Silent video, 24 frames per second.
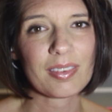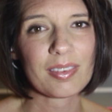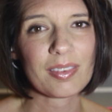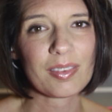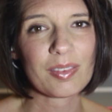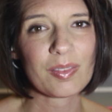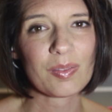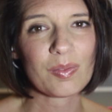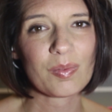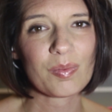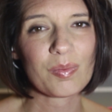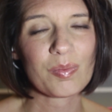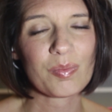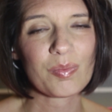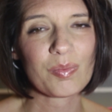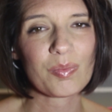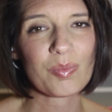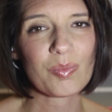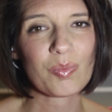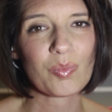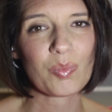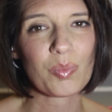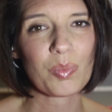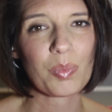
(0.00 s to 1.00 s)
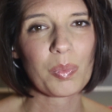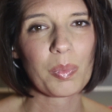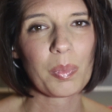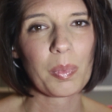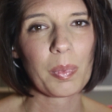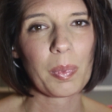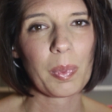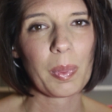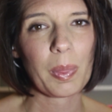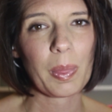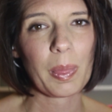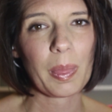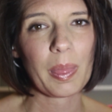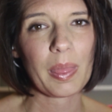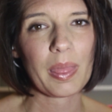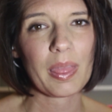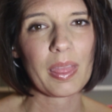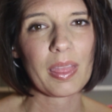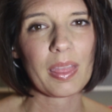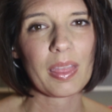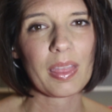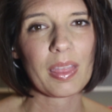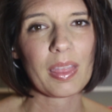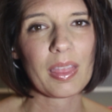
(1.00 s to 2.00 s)

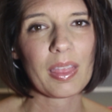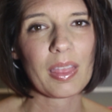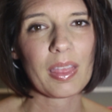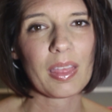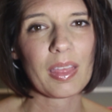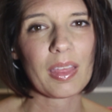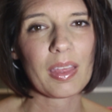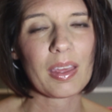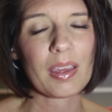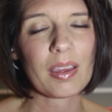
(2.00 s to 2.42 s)
No one is speaking in this clip.